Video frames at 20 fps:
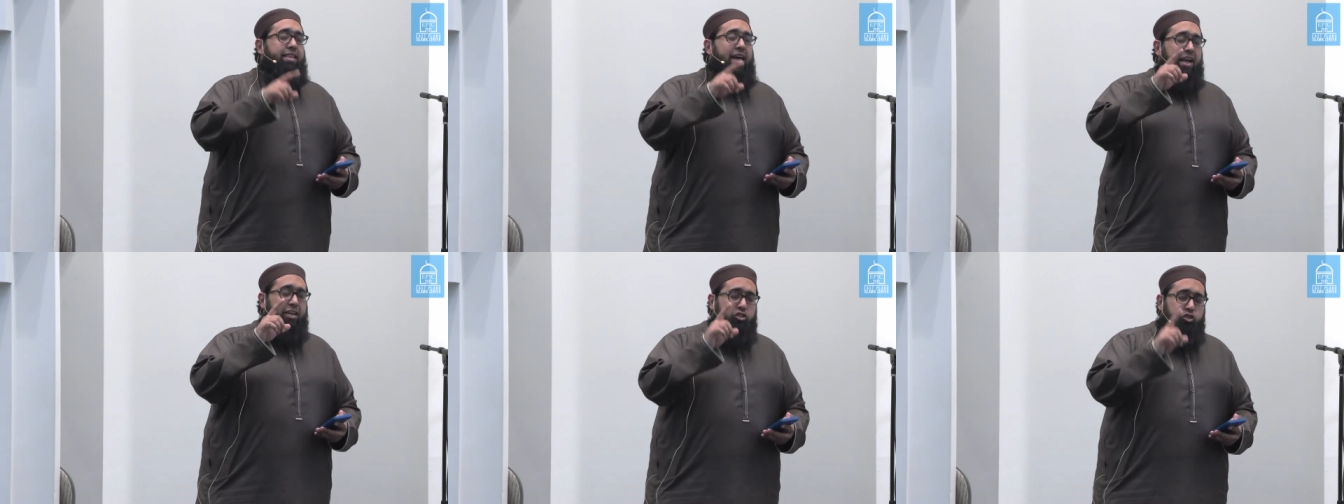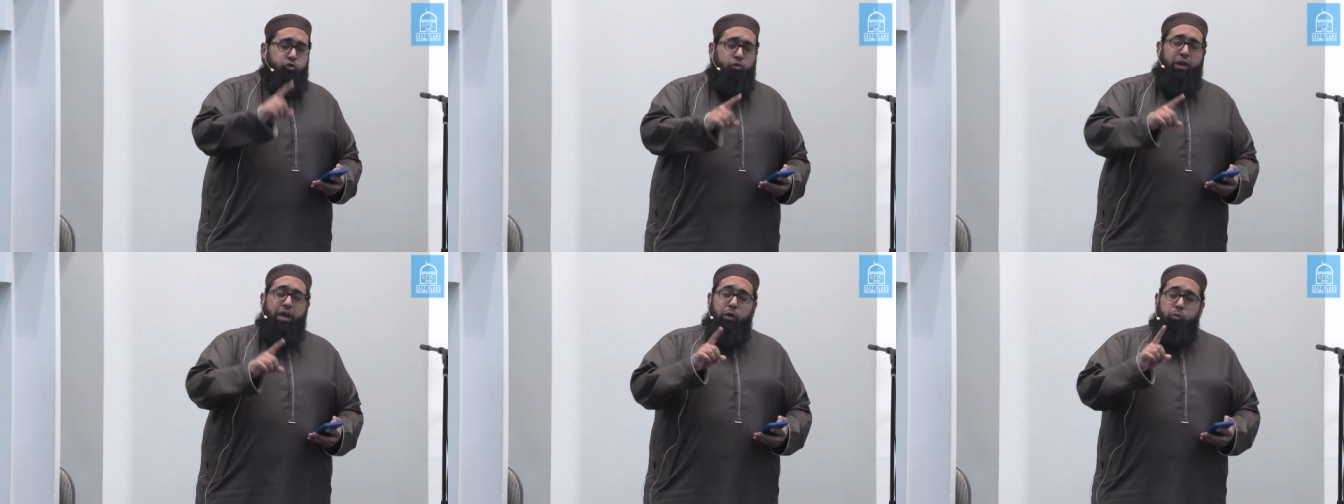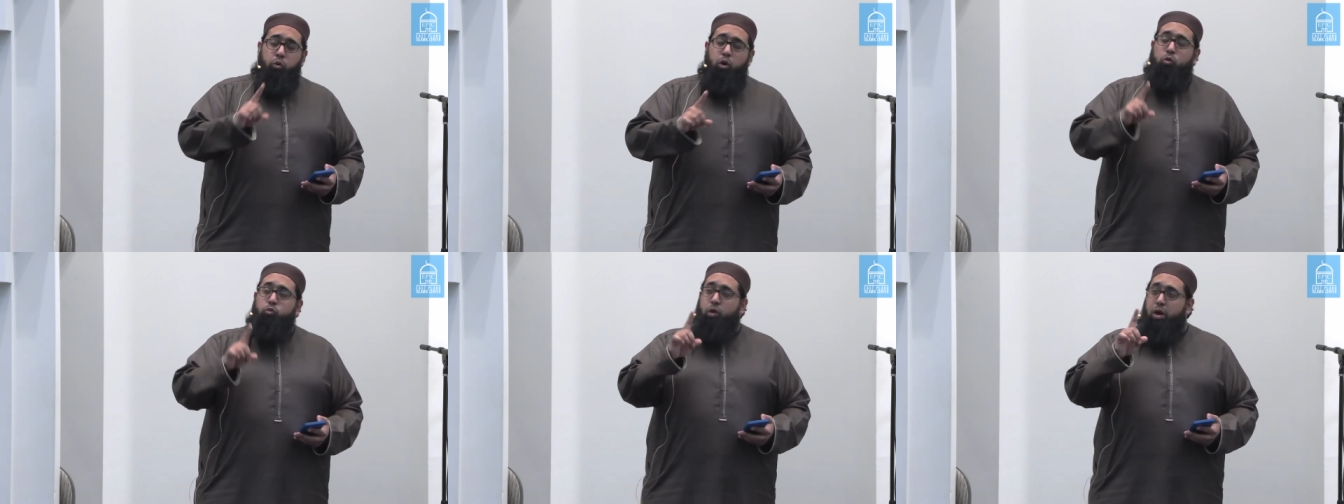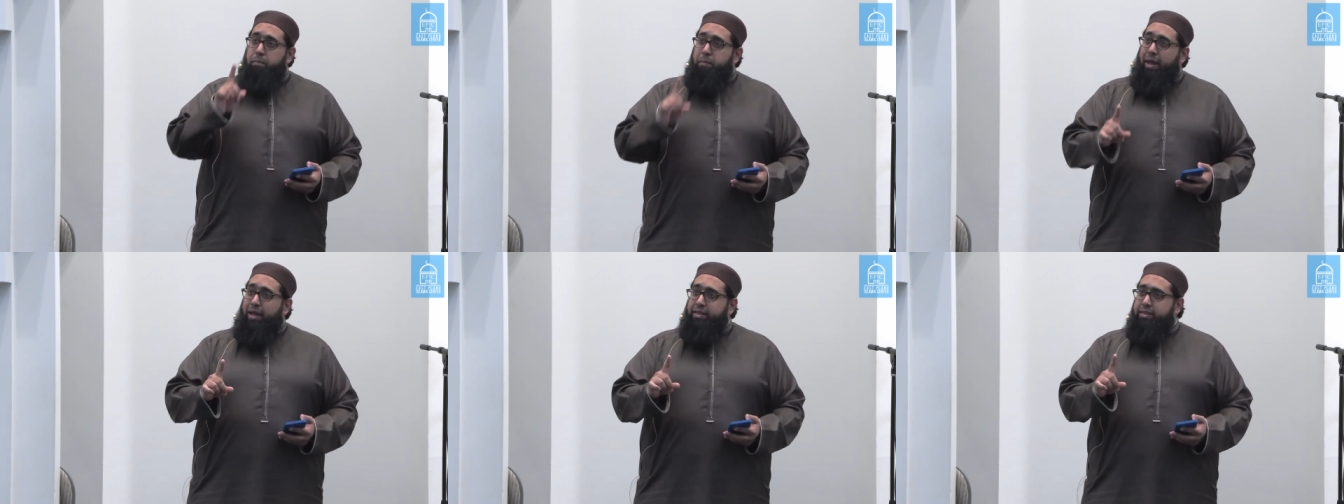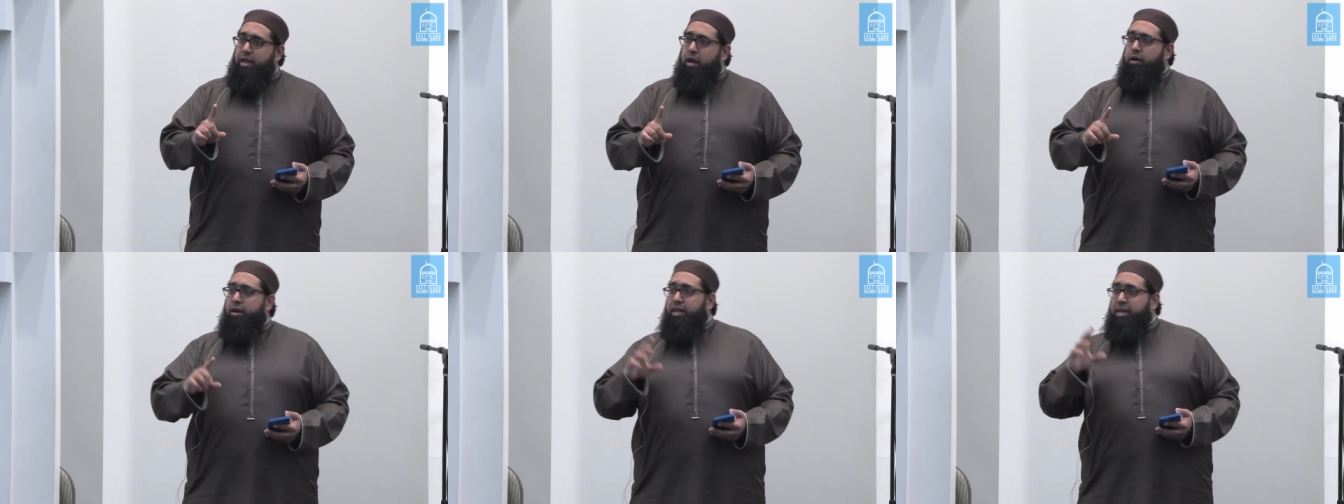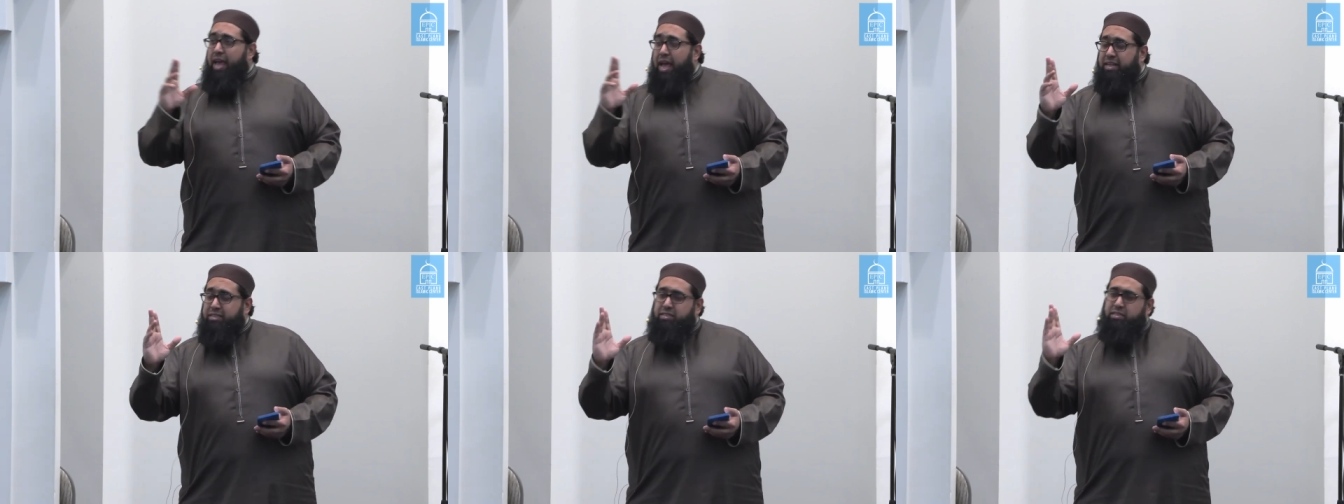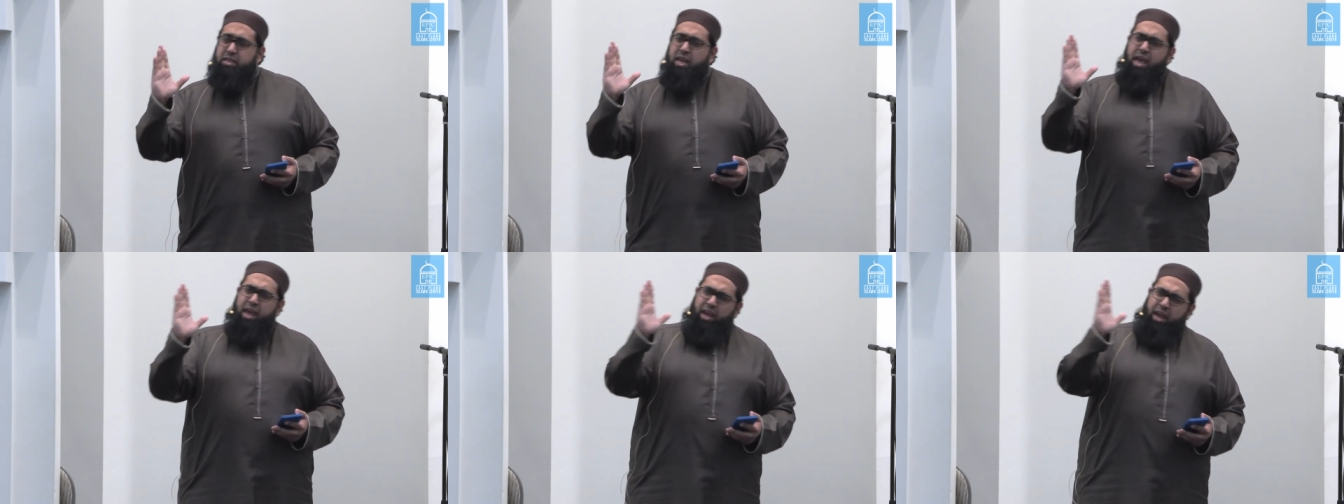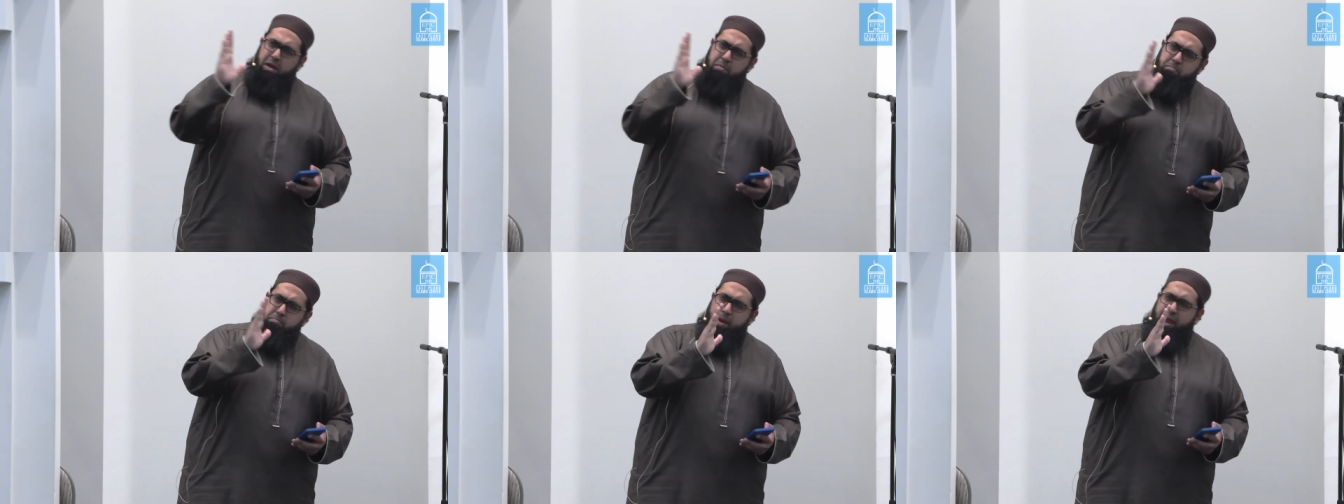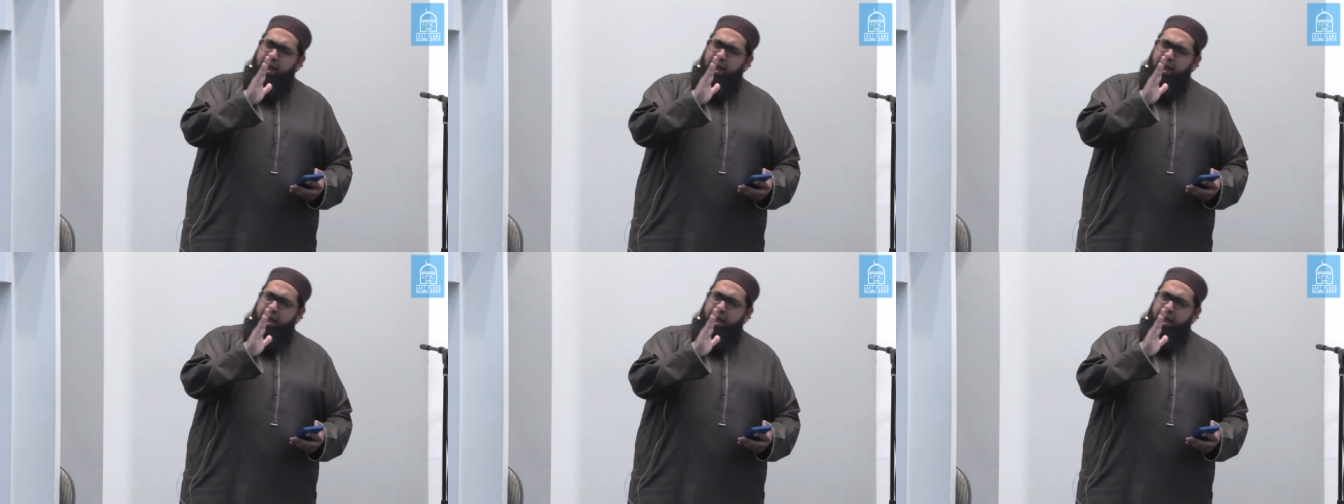That tree will remain there. Yes, it